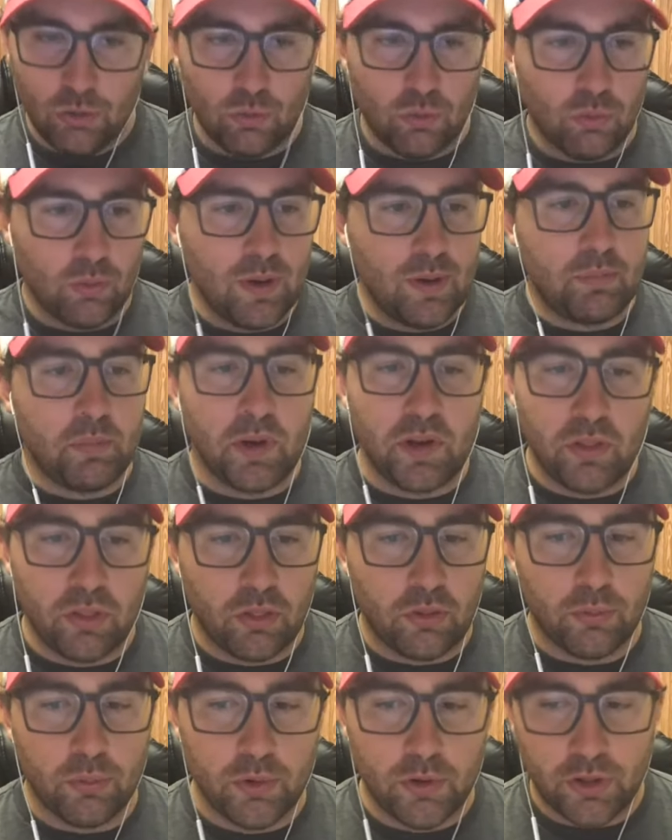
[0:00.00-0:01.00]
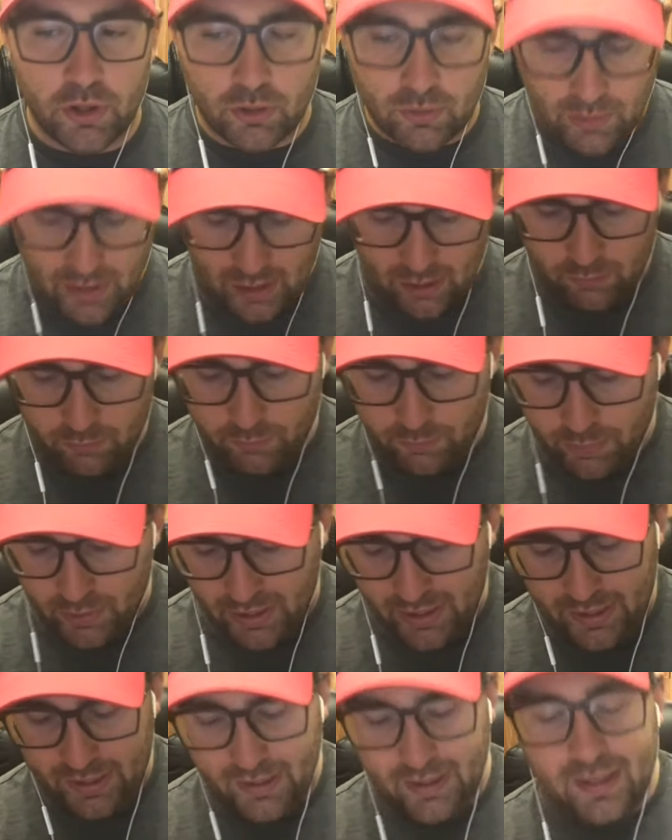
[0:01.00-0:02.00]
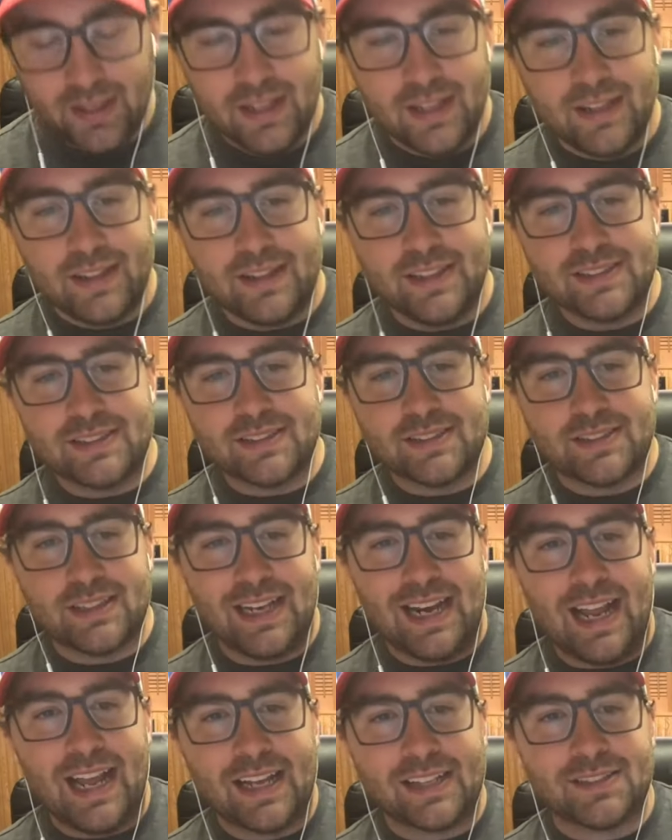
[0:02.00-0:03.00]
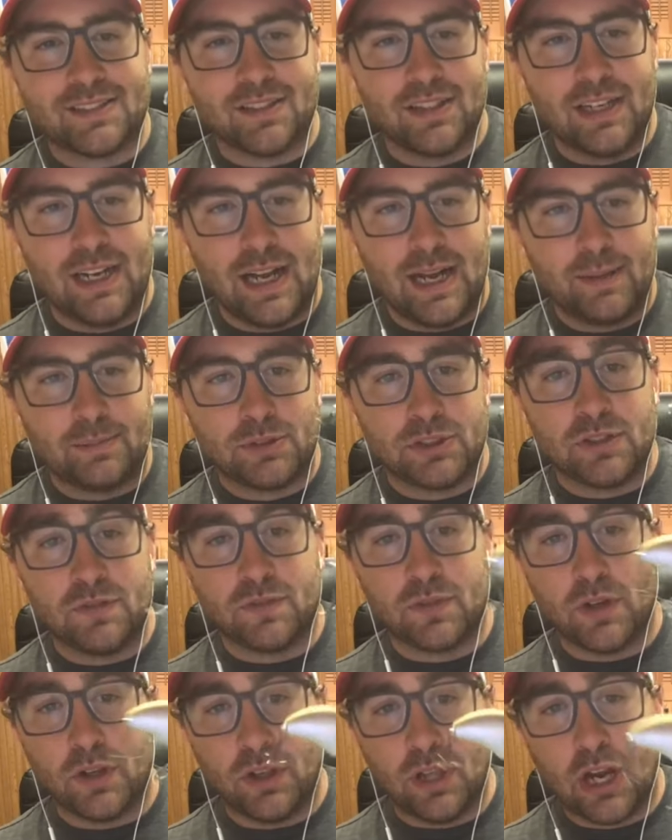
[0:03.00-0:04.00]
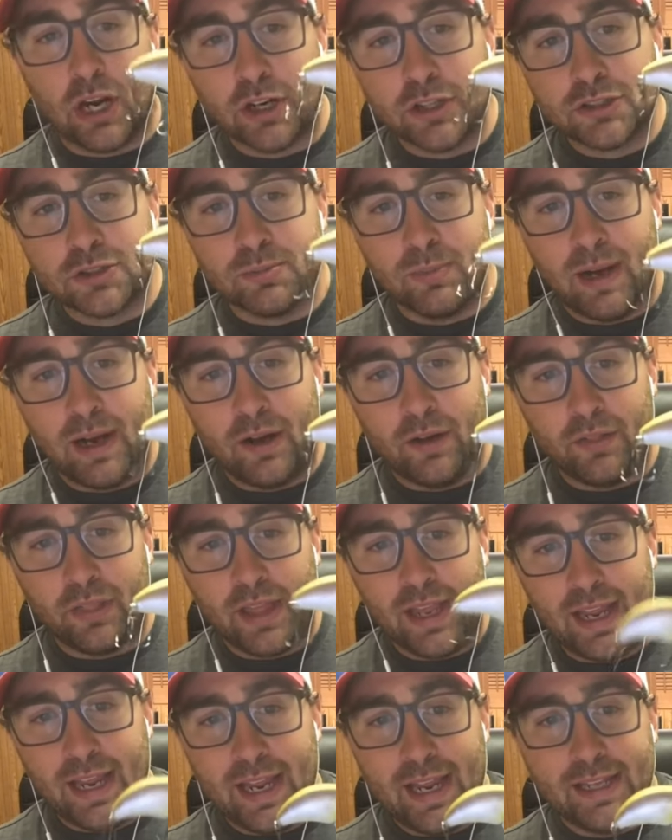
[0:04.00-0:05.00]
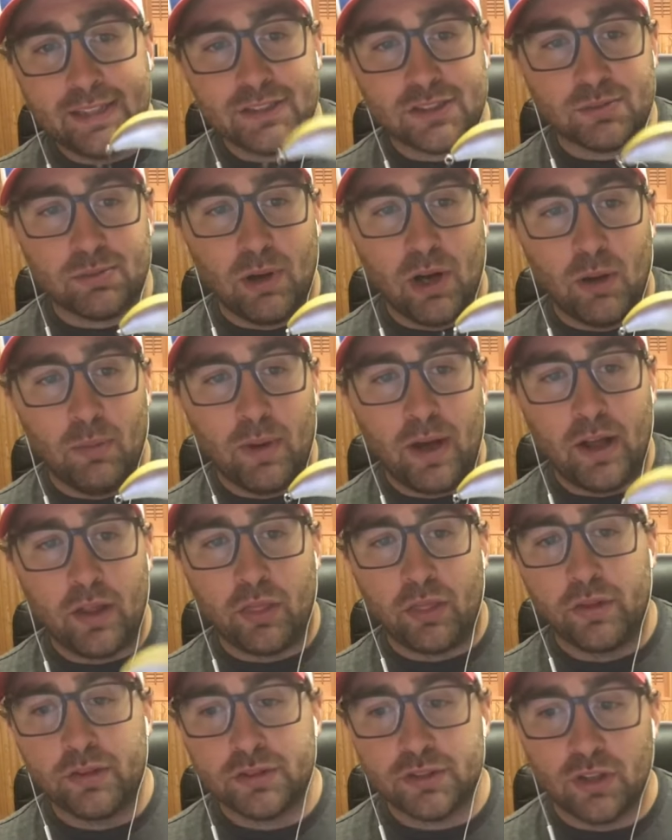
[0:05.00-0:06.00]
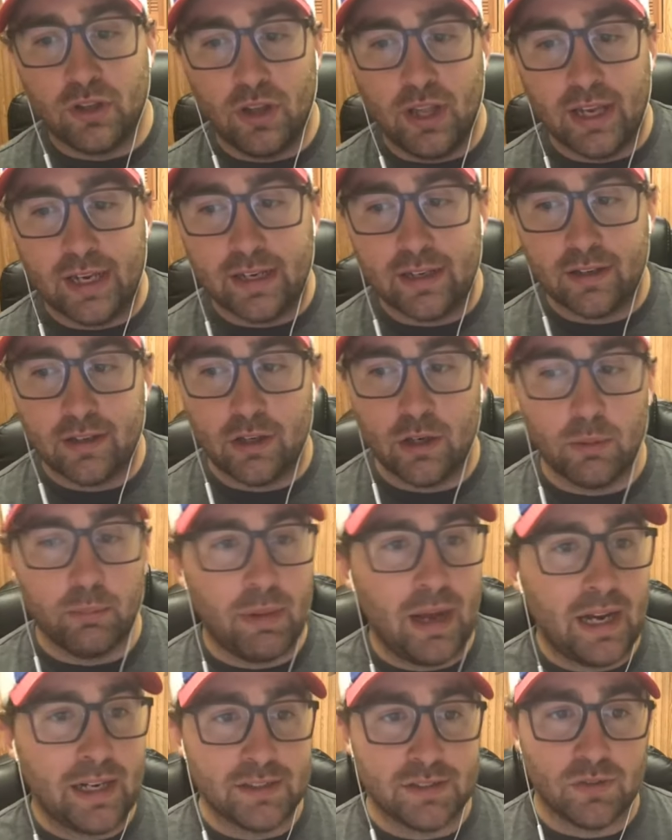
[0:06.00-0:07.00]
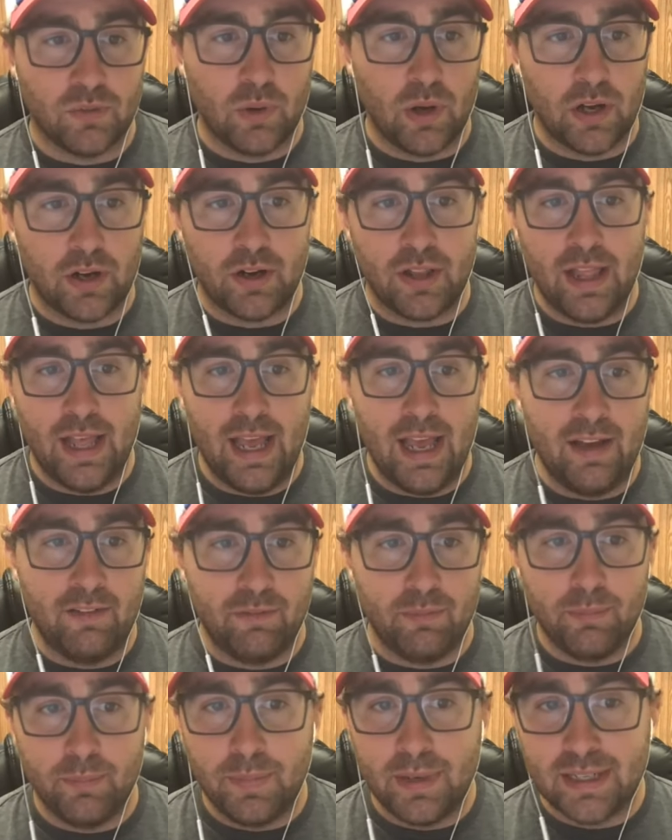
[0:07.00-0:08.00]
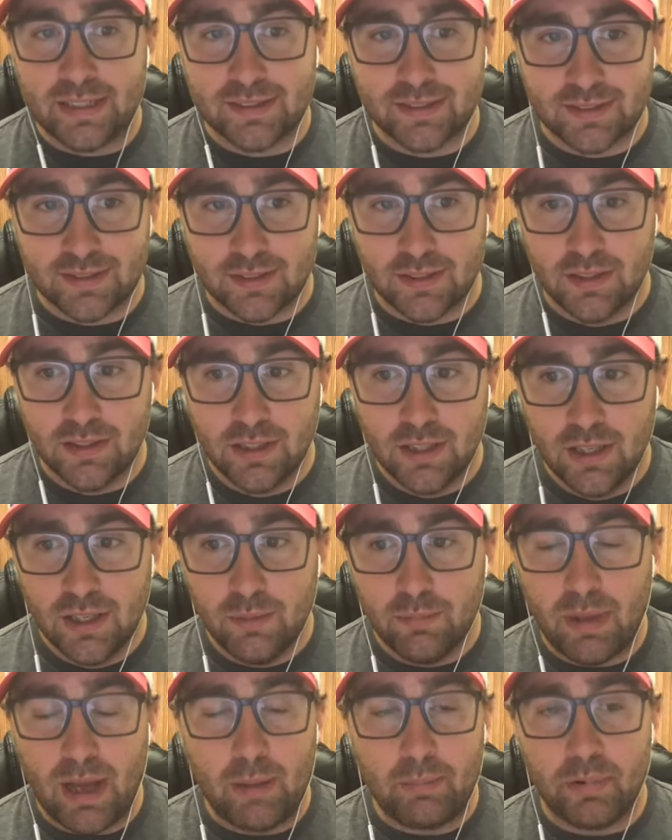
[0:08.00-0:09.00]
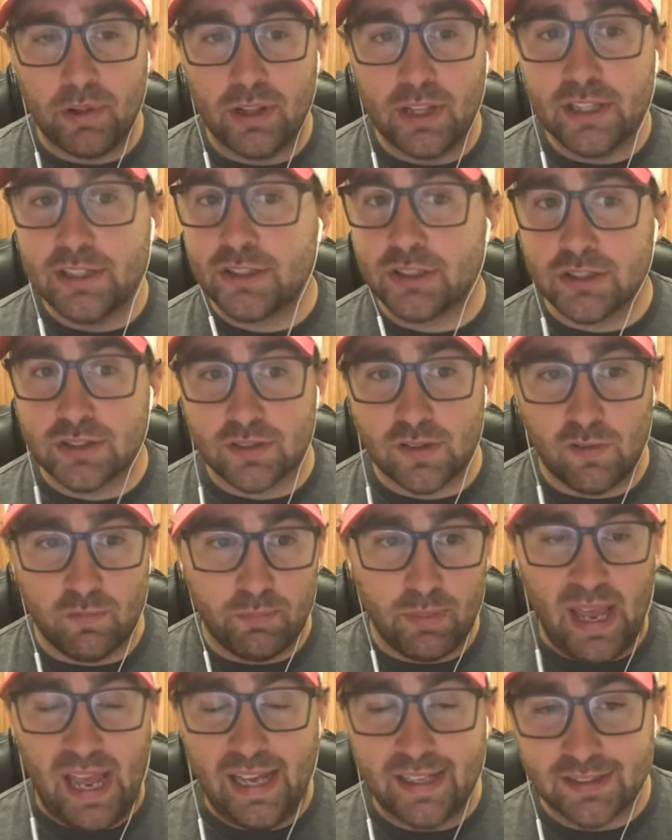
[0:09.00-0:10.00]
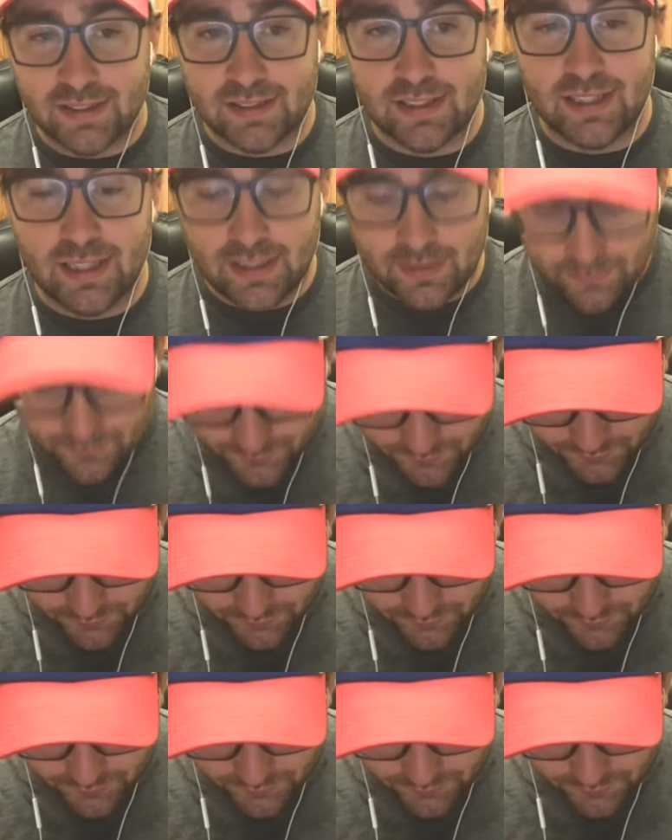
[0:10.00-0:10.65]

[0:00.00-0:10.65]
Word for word: ripping through the ground. But this is an excellent option for largemouth and smallmouth. So like your bodies of water that have mixed populations of bass in it